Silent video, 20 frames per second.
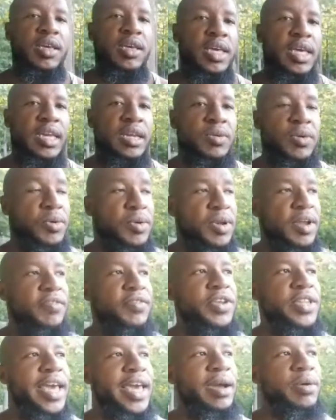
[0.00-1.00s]
anyway, whatever
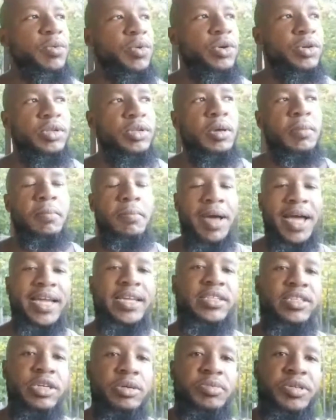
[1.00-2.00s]
in that world, my
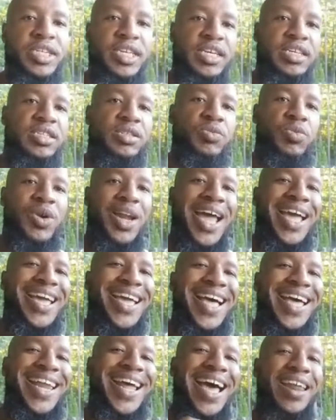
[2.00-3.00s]
interpretation, when I
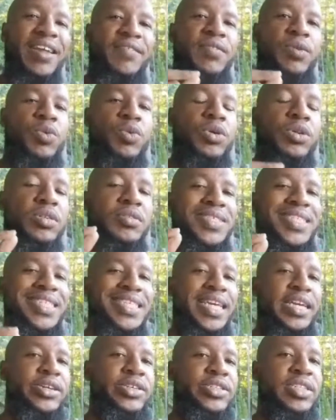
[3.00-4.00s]
got out of the world of
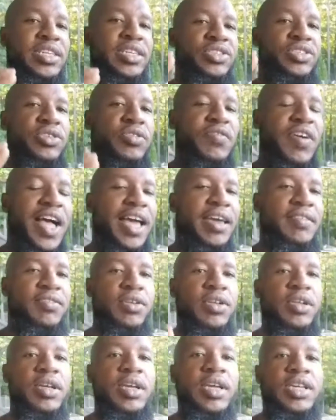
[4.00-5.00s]
scarcity,
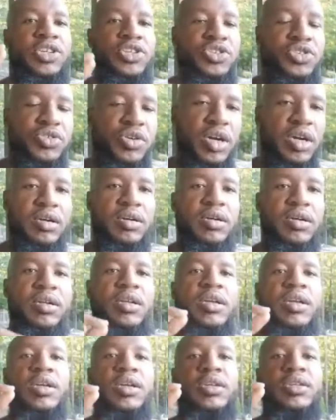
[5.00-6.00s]
survival, struggle,
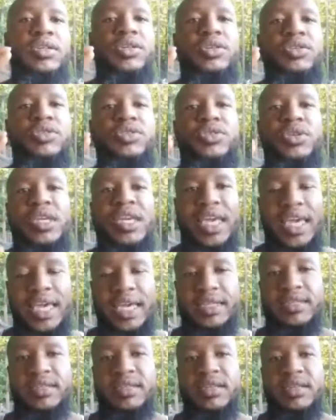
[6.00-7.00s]
to
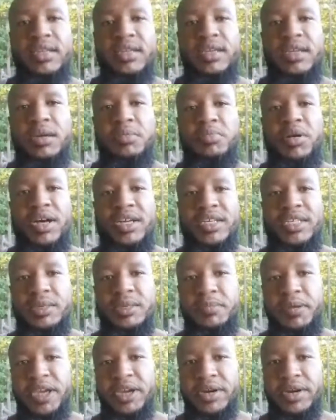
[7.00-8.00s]
get
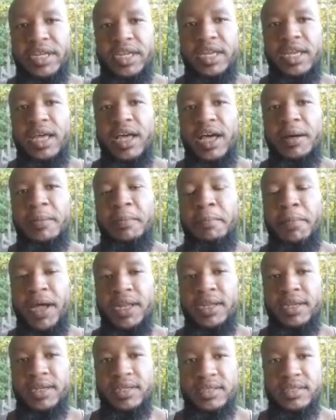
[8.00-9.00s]
prosperity,
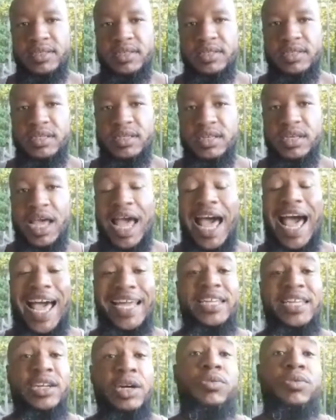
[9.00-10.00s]
abundance, I
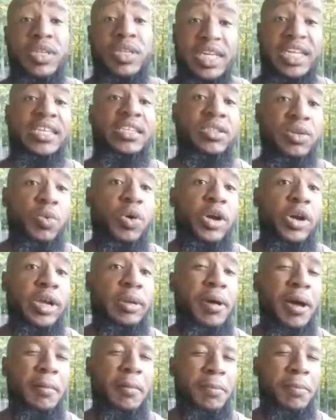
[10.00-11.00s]
don't need to worry
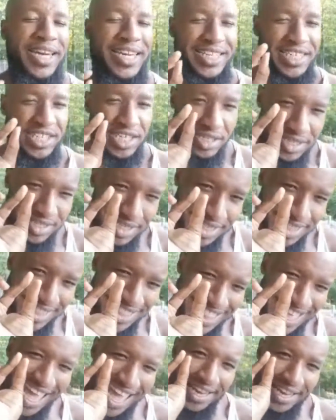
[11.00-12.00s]
about money. Just
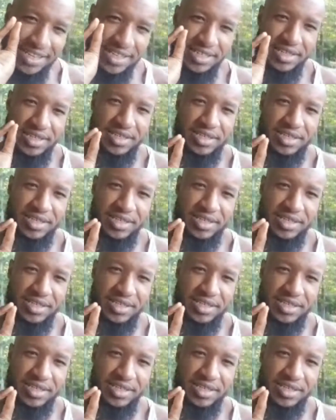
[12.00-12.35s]
that